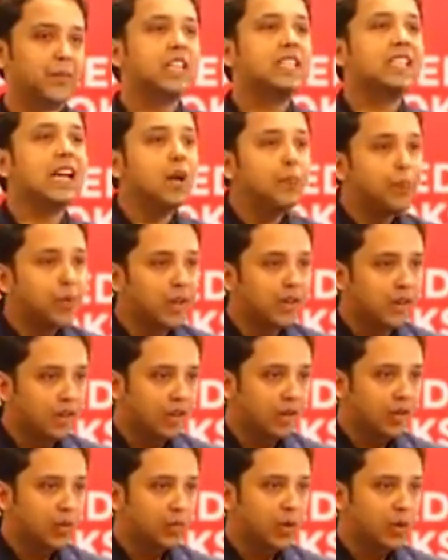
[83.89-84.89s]
For
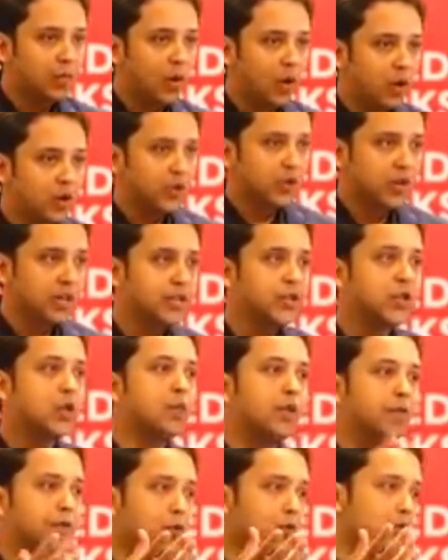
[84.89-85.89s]
example, we want to consume a